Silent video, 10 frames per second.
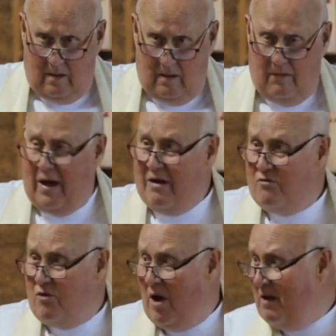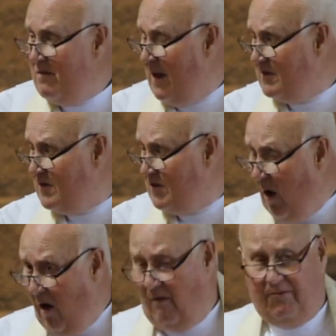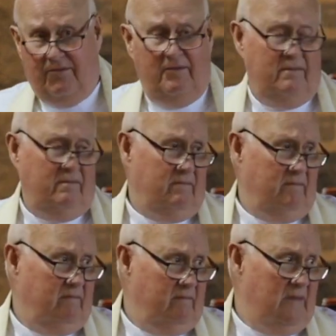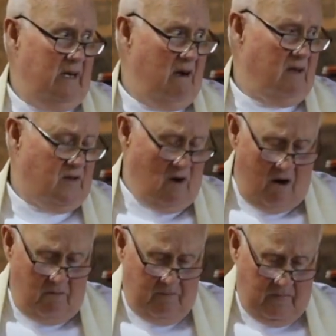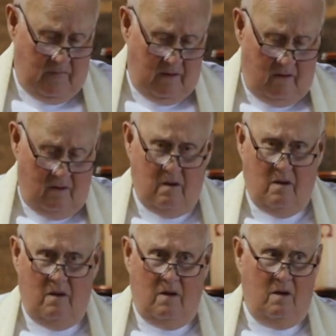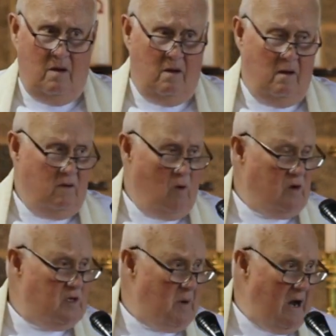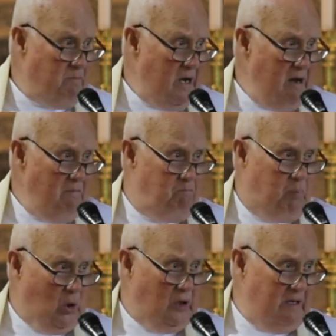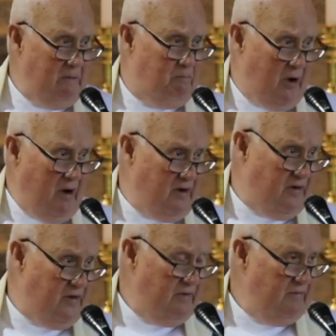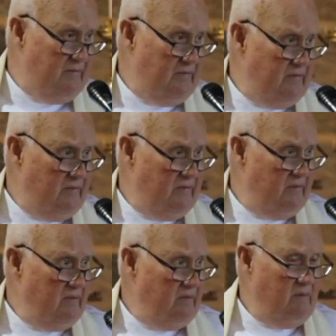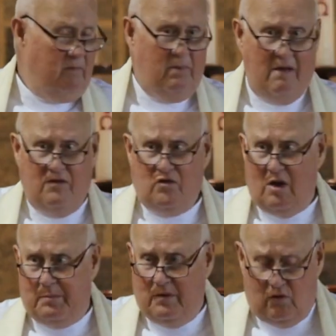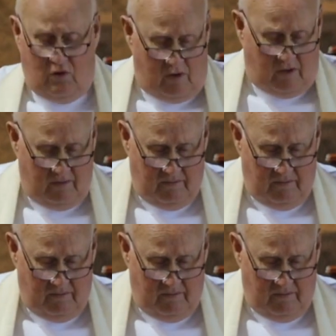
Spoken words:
Thy rod and thy staff, in our psalm, talks about being pulled and prodded by the shepherd's crook.